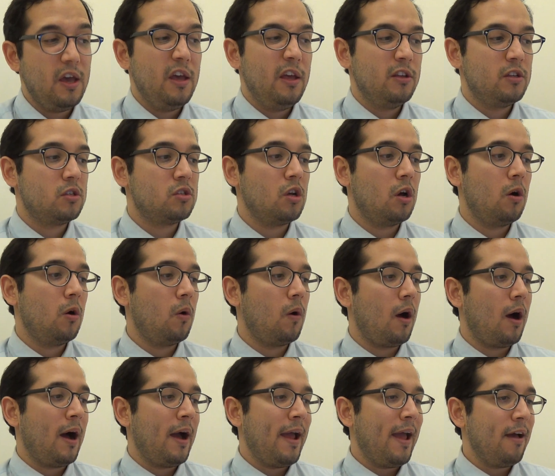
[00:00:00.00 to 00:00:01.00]

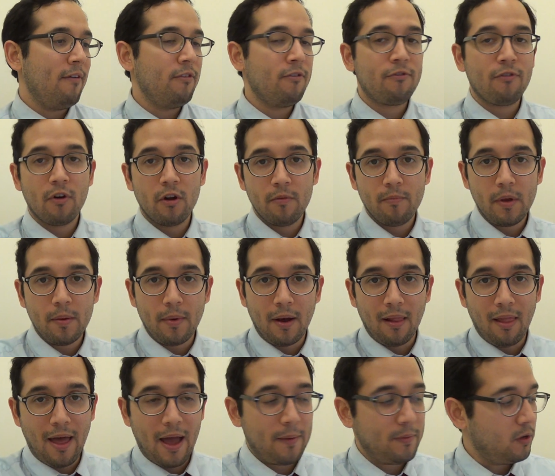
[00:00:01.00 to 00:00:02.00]
So I have in front of me my
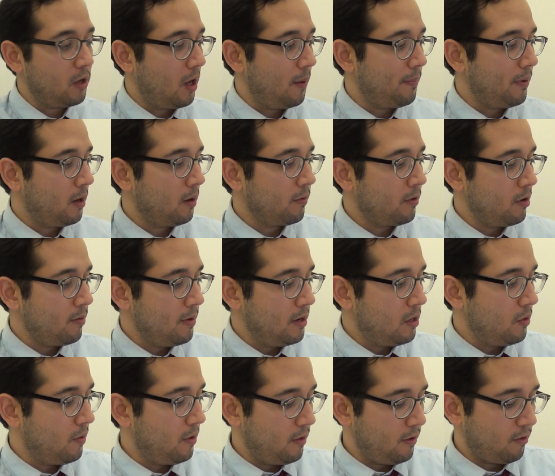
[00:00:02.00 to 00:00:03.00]
laptop, and I'm going to be
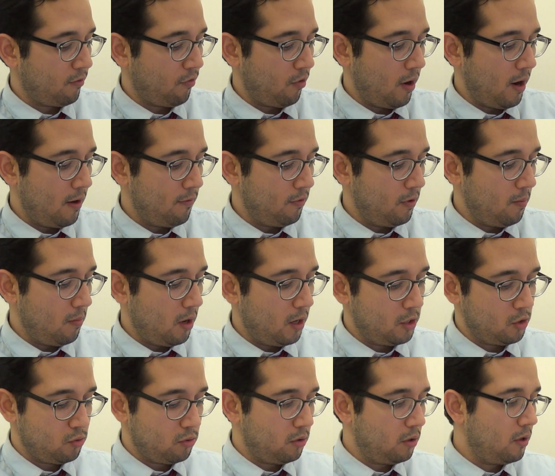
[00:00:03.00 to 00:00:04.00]
doing this for every
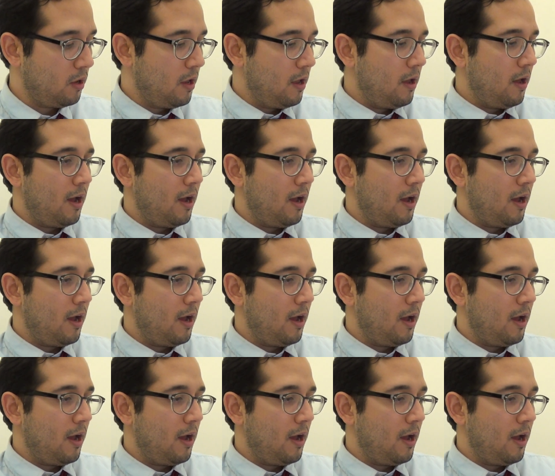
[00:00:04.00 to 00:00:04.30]
module.